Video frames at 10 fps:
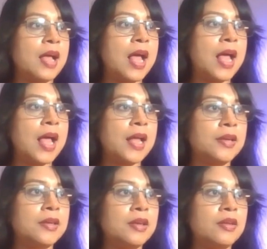
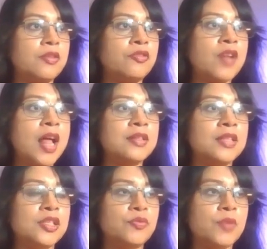and
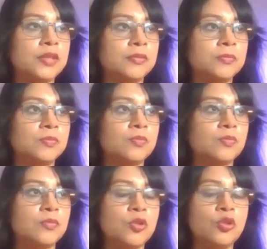run this one
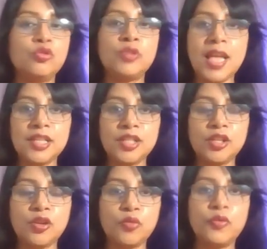to
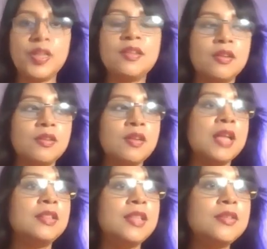test whether
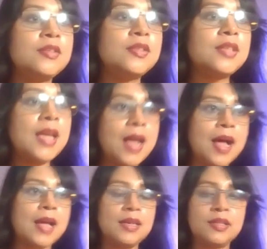this
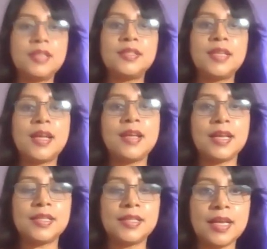AI
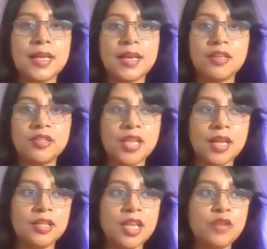agent can
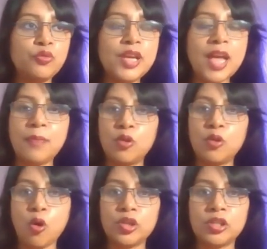understand that we have
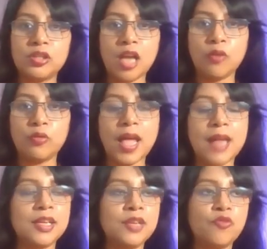got now
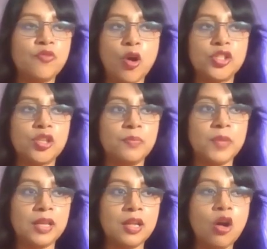an invoice or
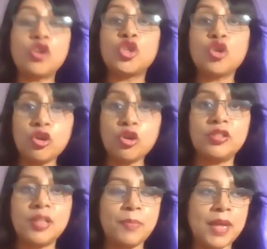bill or short
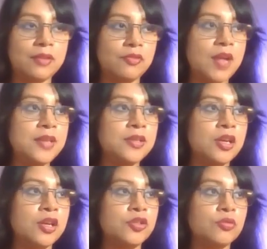the mail, right?
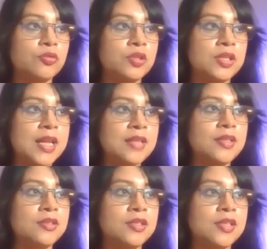So
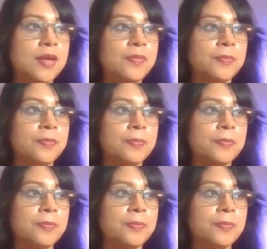test this step.